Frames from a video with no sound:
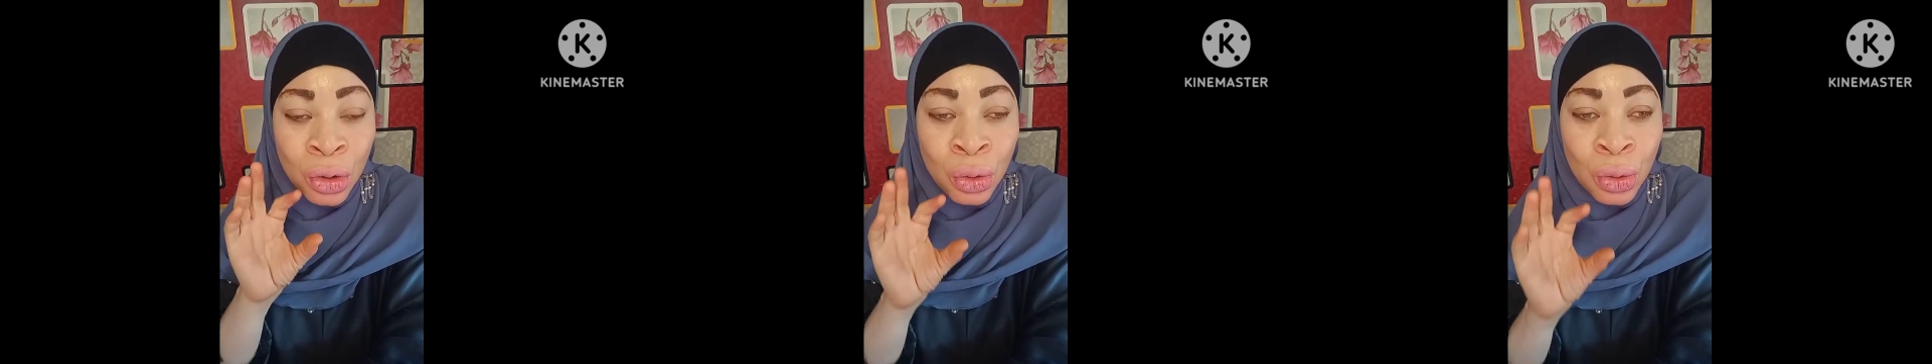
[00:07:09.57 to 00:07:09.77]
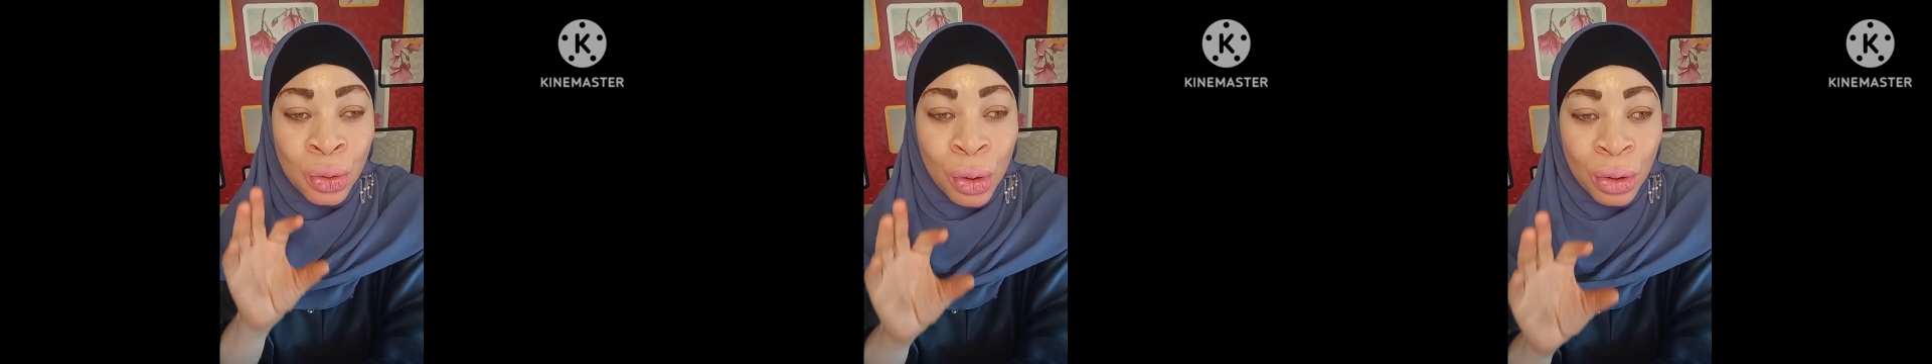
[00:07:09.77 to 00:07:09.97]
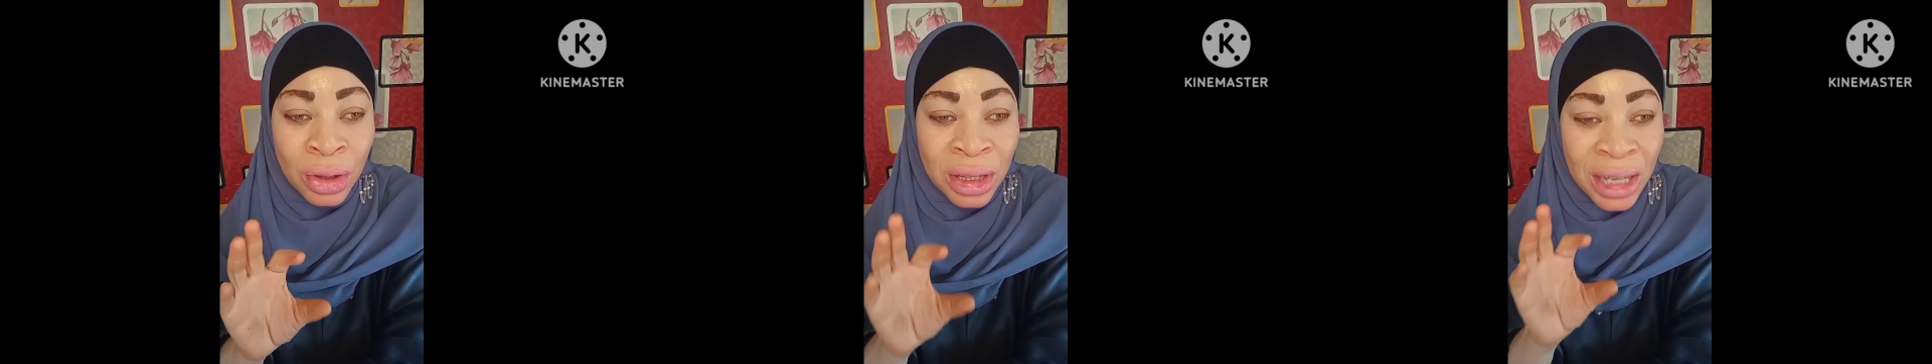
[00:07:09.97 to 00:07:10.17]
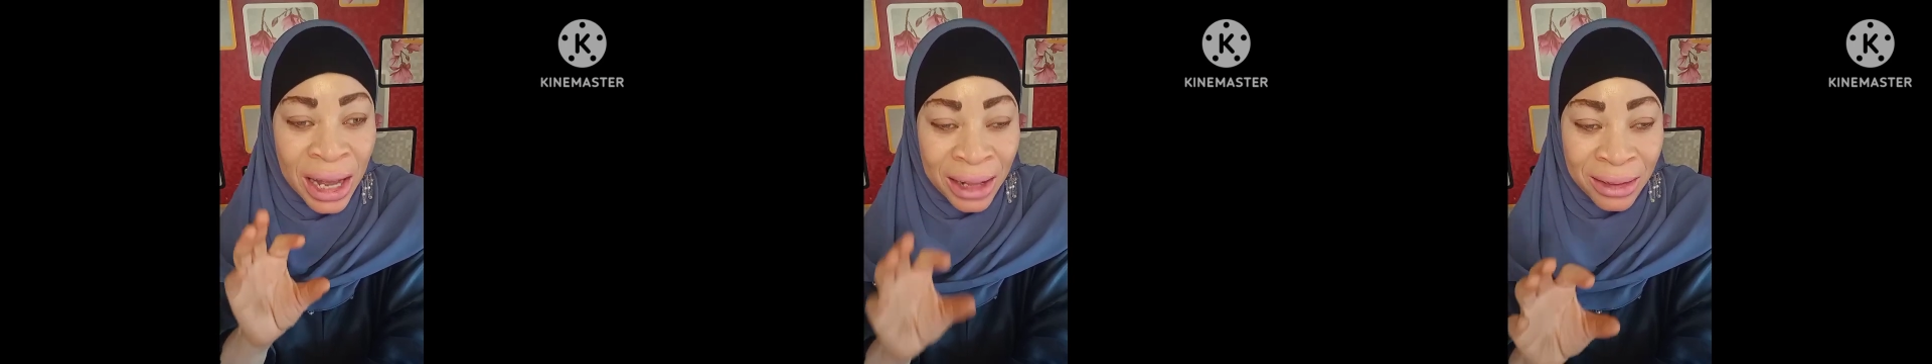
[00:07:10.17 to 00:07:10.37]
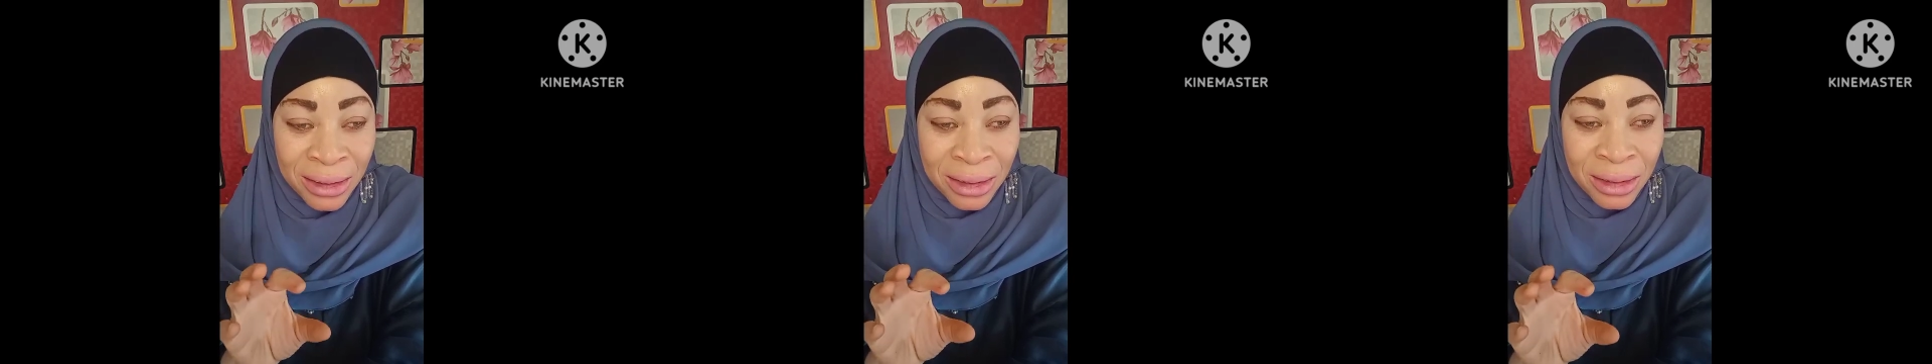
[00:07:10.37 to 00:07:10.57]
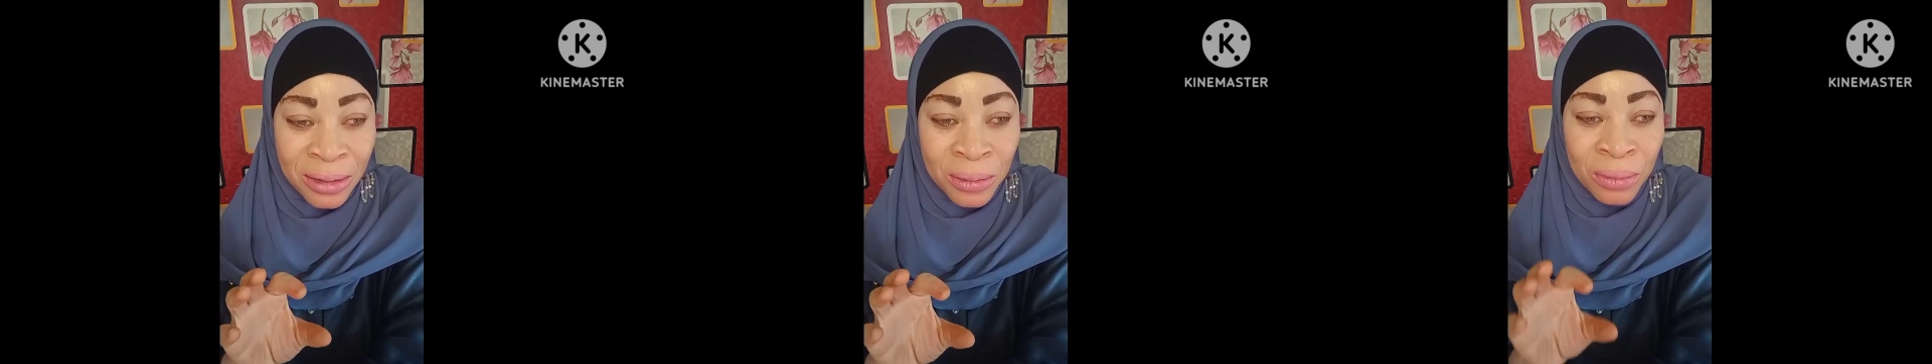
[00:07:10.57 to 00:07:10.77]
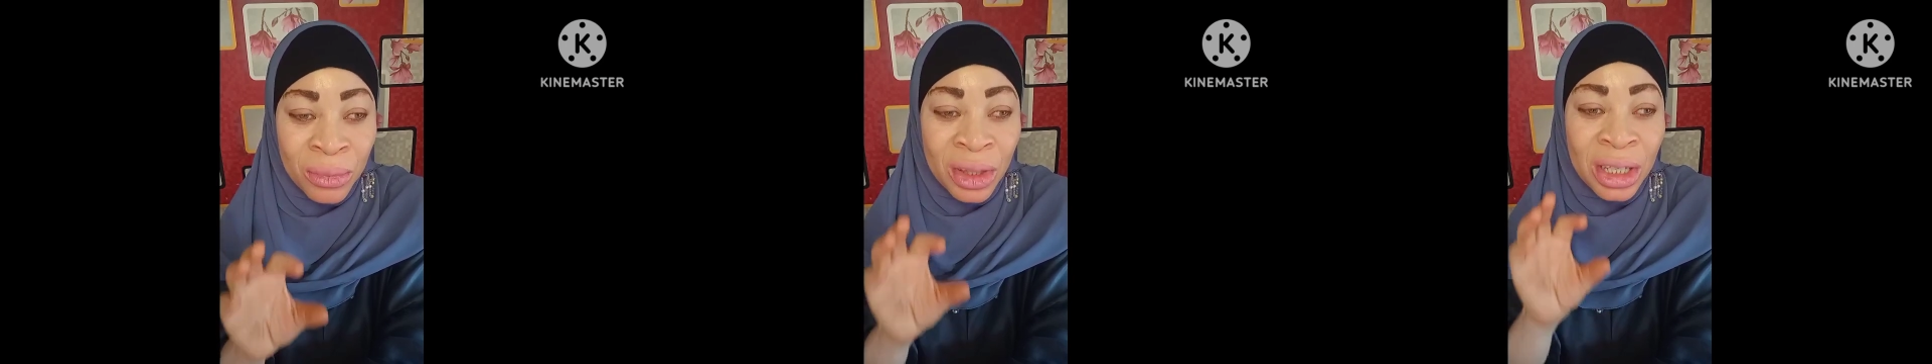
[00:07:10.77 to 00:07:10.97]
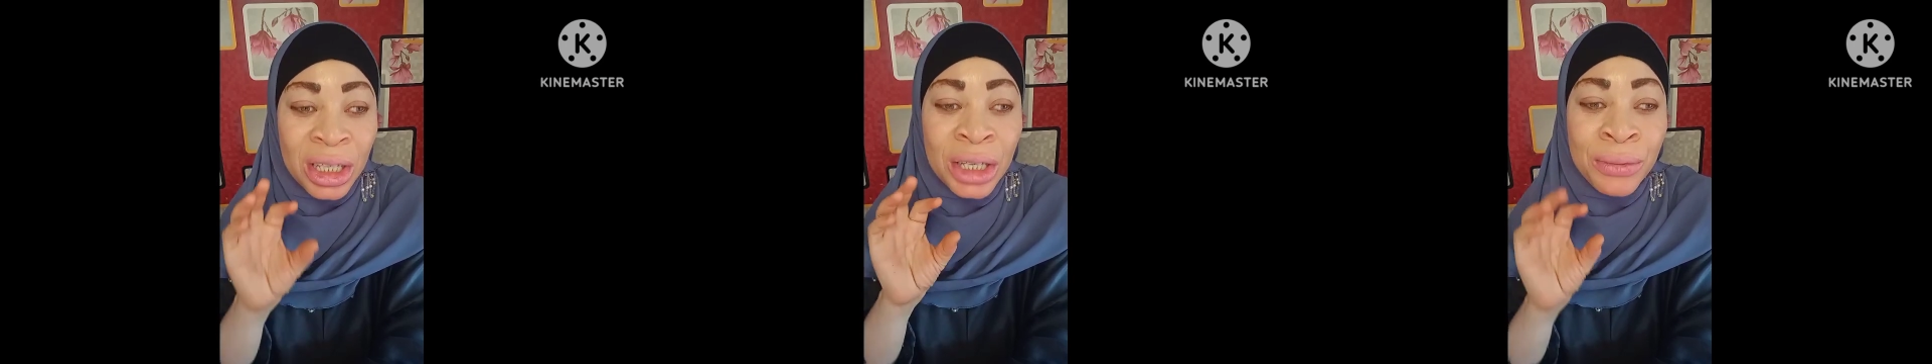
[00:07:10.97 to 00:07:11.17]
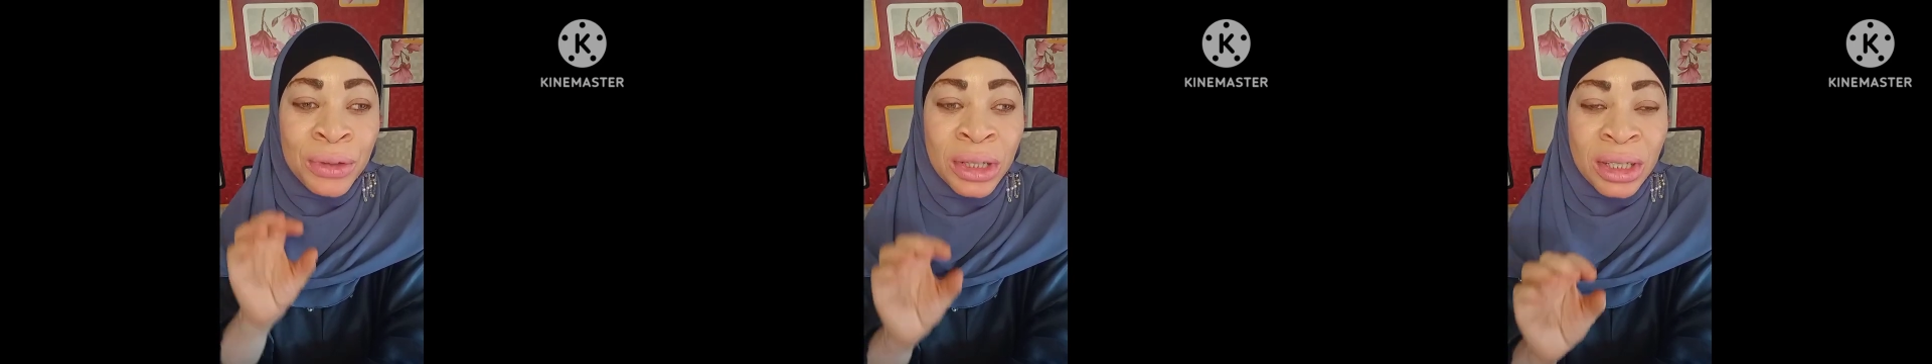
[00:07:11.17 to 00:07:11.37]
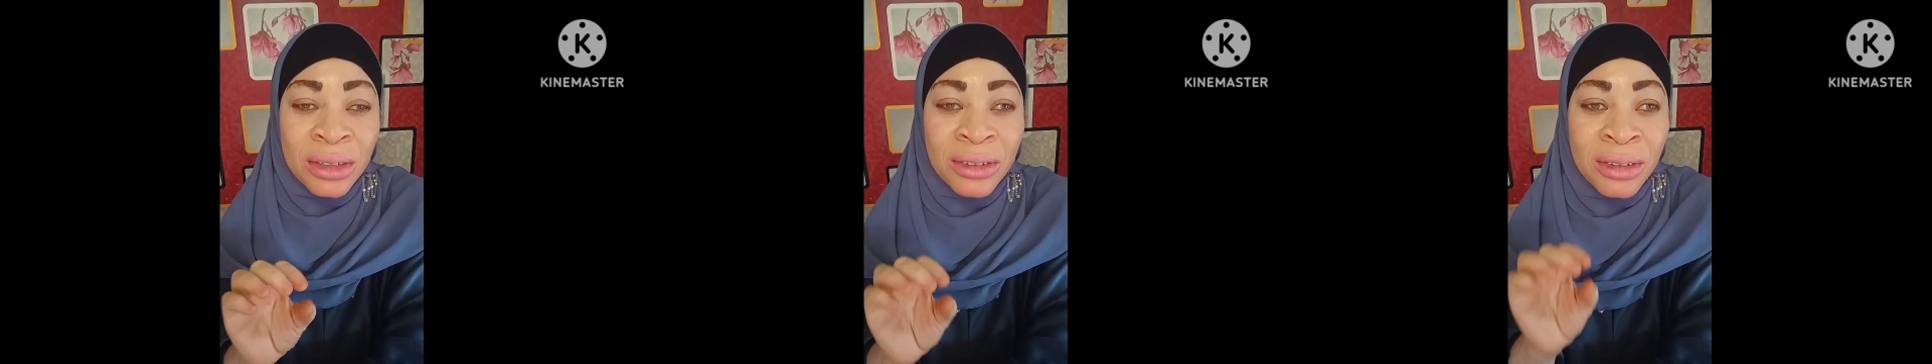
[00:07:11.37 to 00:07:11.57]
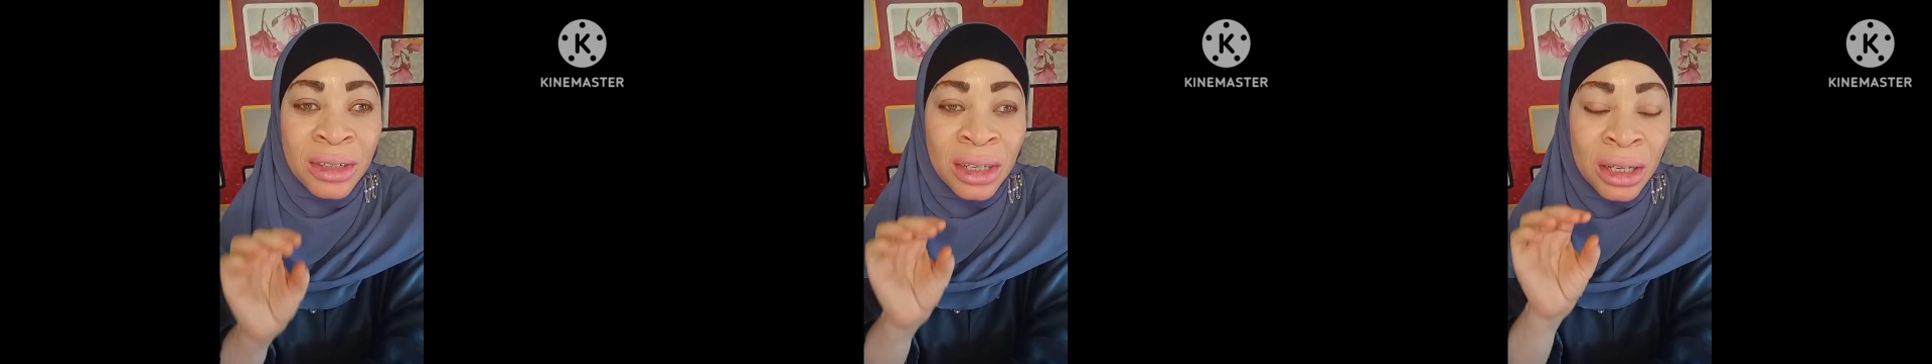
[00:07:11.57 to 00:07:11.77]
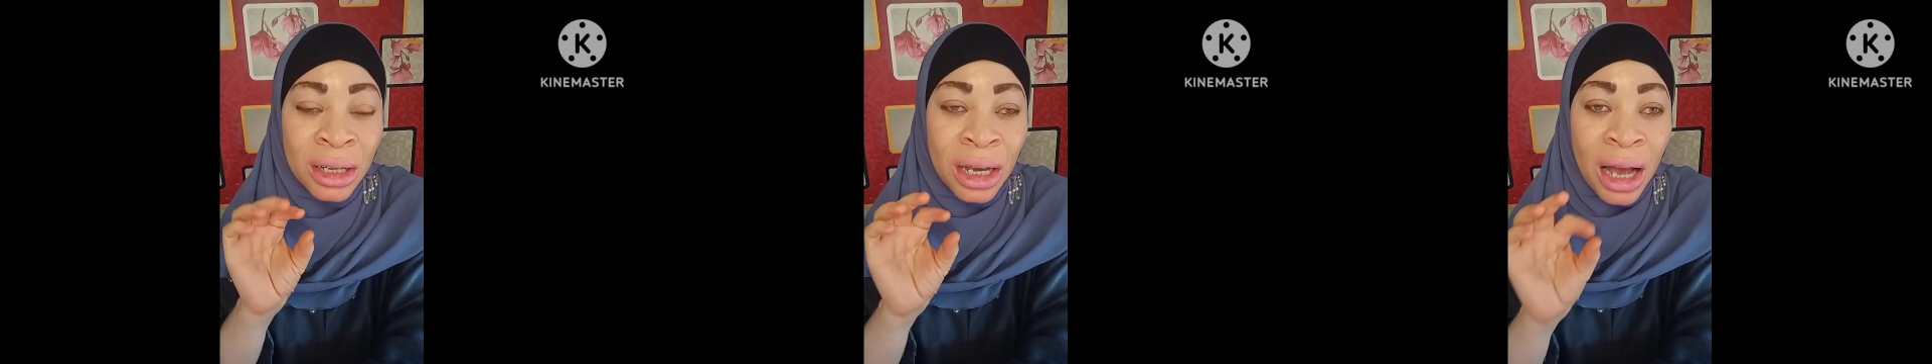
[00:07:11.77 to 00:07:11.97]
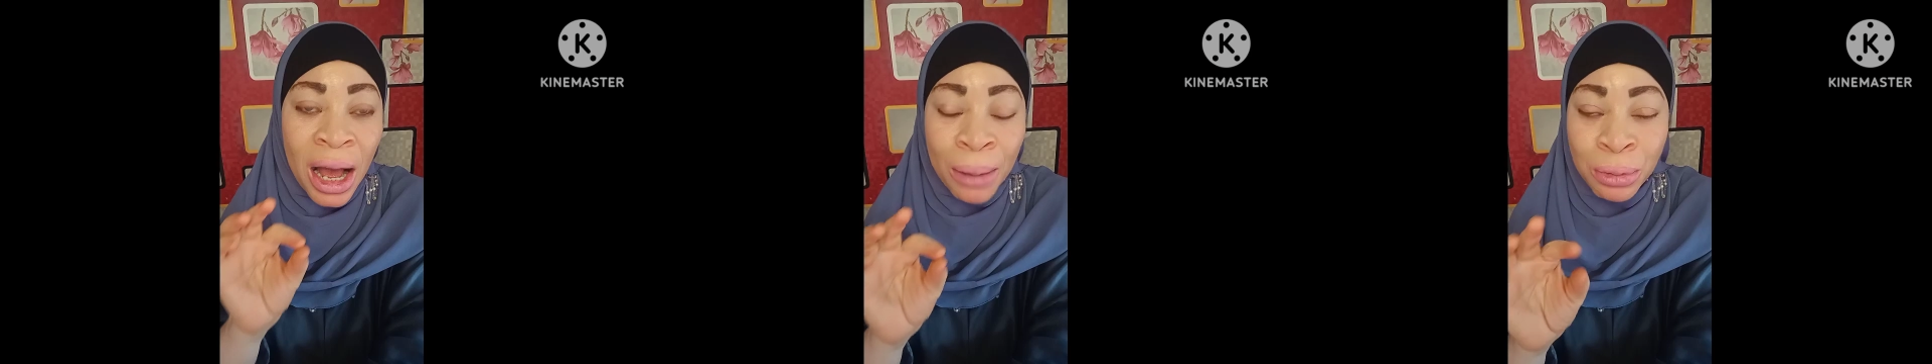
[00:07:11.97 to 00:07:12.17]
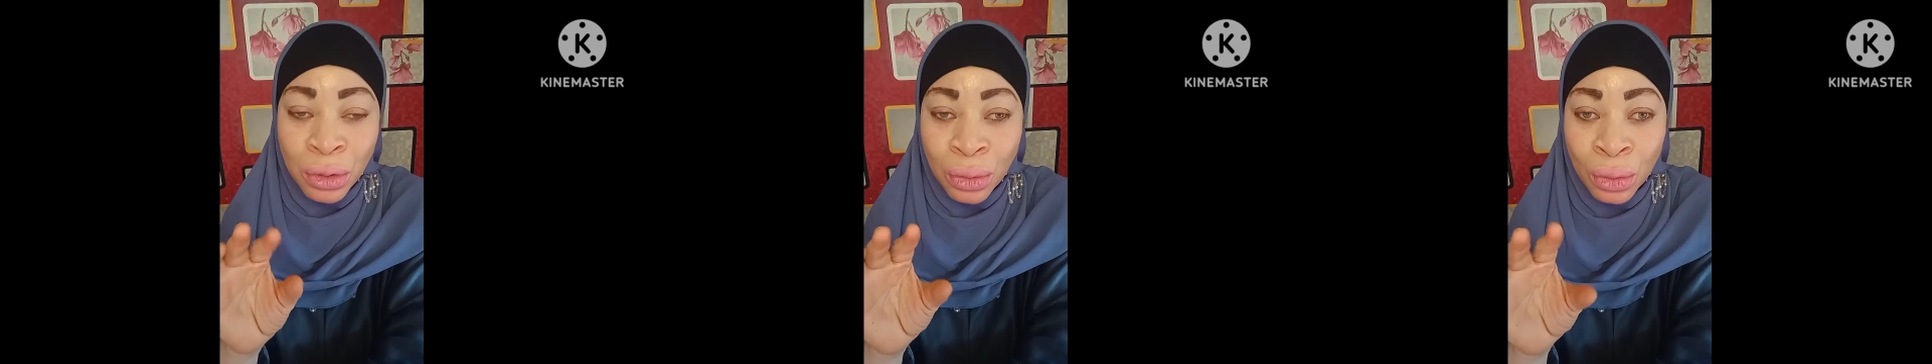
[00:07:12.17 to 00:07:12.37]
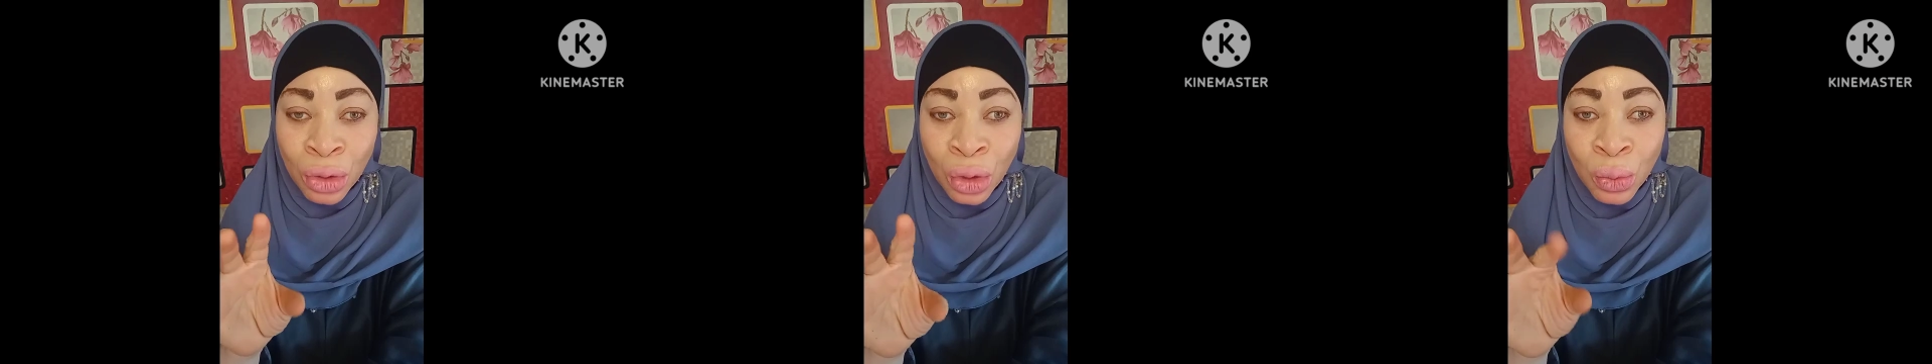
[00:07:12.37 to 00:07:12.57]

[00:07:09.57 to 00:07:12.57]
note that if it is the capsule,